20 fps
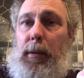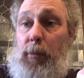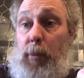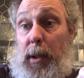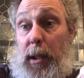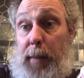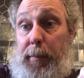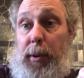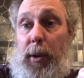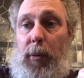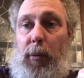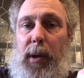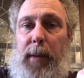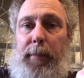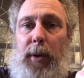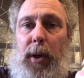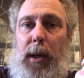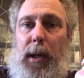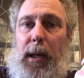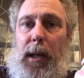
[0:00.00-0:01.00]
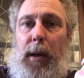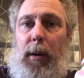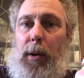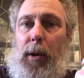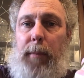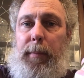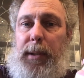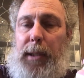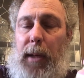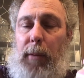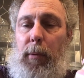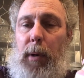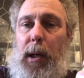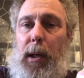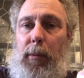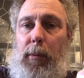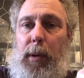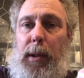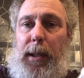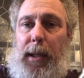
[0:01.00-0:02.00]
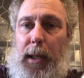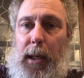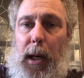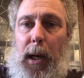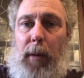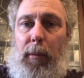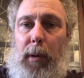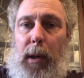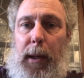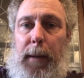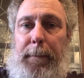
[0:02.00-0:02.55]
Why they put a rim on it, I don't know. But they wanted one and they got